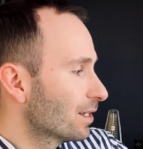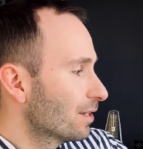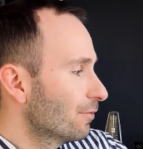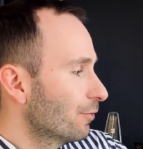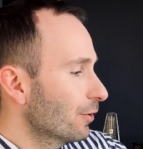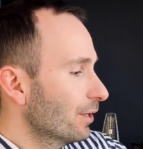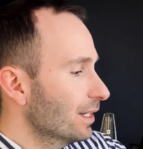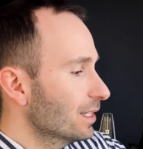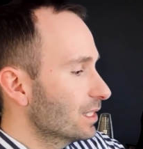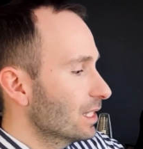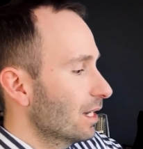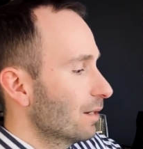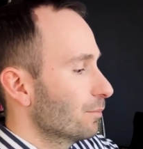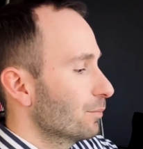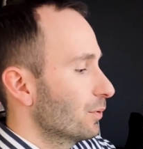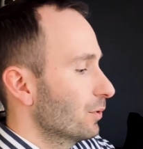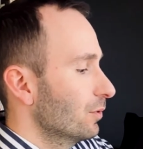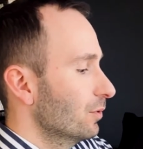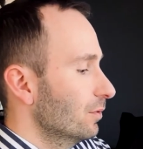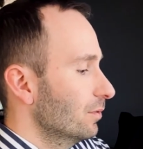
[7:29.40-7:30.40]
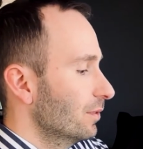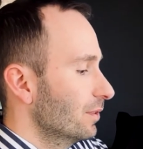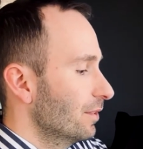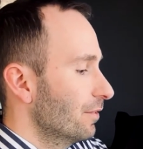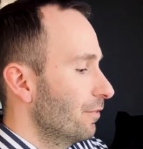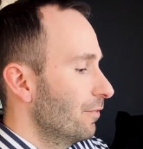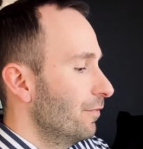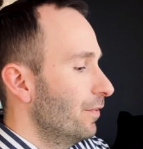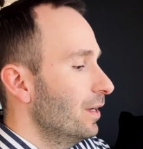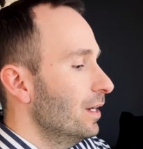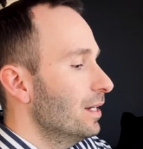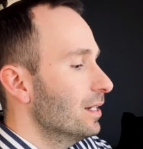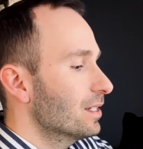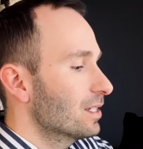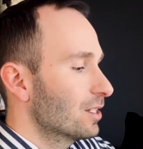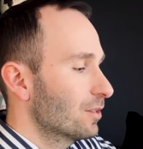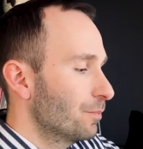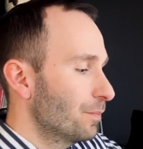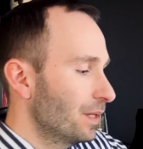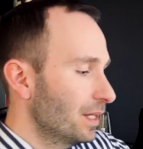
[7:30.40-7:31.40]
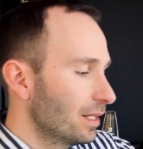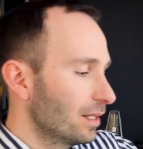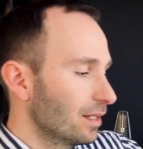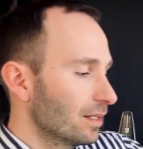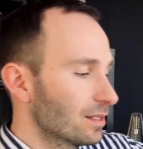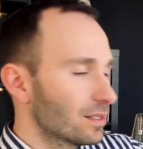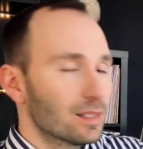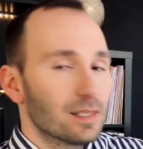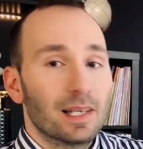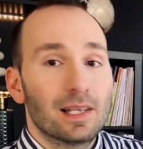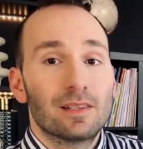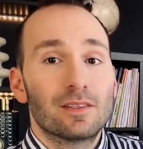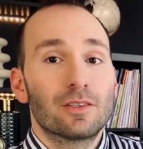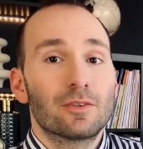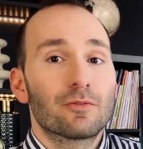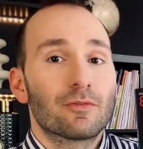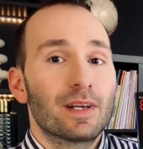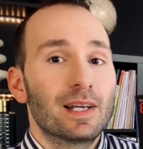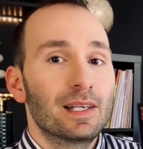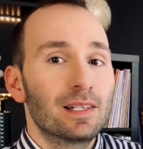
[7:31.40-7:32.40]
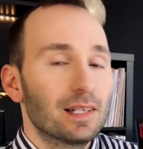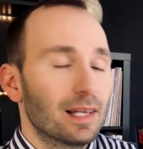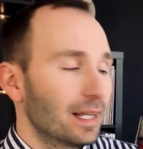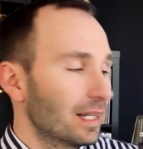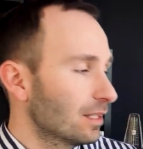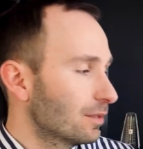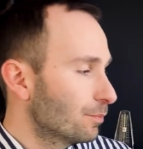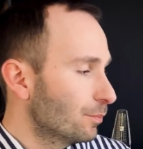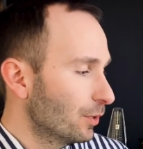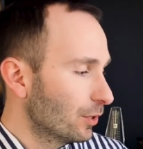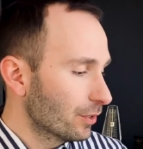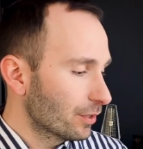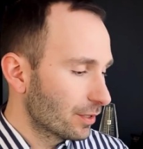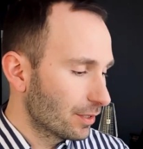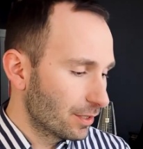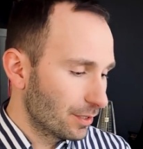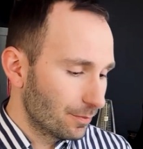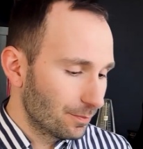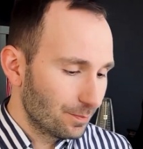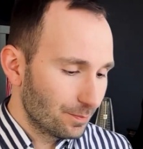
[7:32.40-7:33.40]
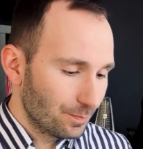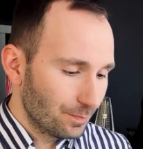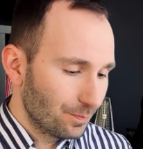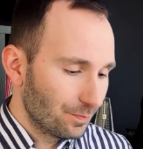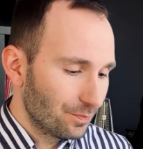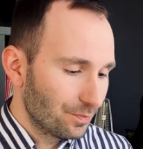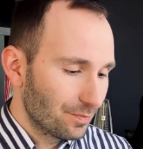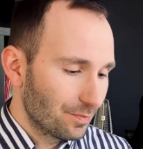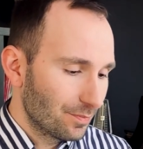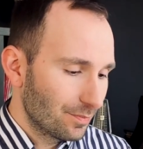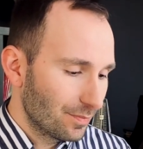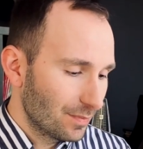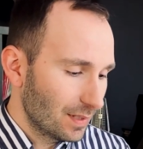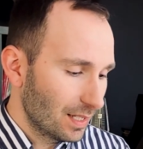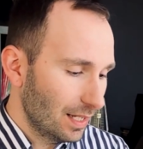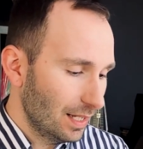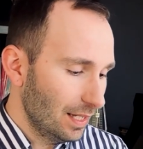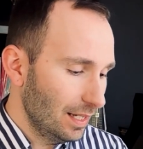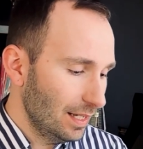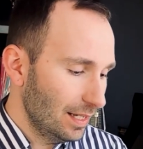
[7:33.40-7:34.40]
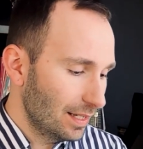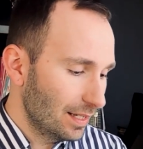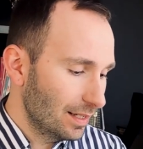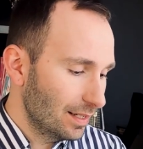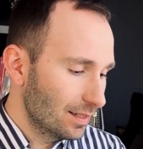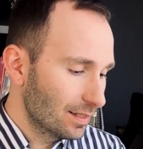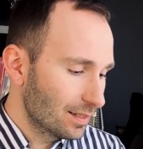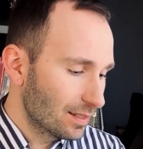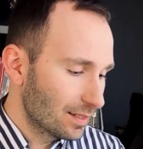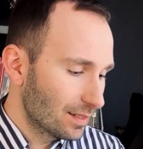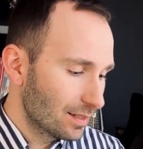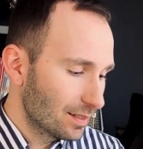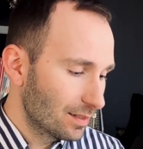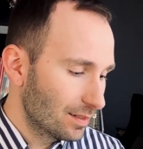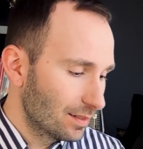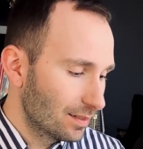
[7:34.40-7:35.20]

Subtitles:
For example, the first piece in the grade 8 book is